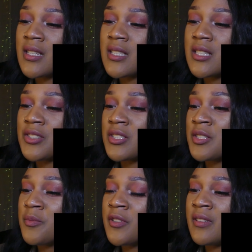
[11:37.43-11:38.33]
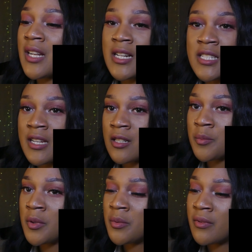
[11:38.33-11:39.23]
They're still moving. That is an air
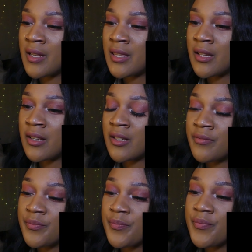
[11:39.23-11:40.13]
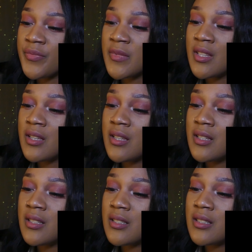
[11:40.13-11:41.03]
bubble right there.
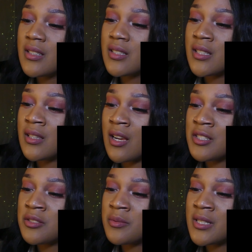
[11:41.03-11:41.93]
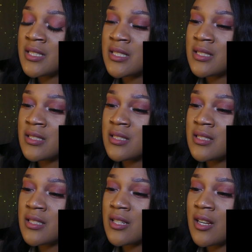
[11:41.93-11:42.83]
The larger
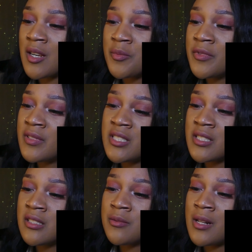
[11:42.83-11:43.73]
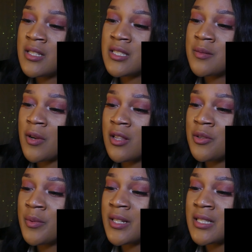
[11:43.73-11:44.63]
ones are moving just as well as the
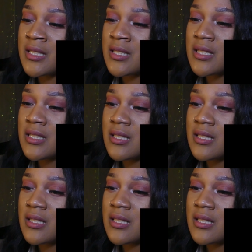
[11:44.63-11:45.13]
smaller ones.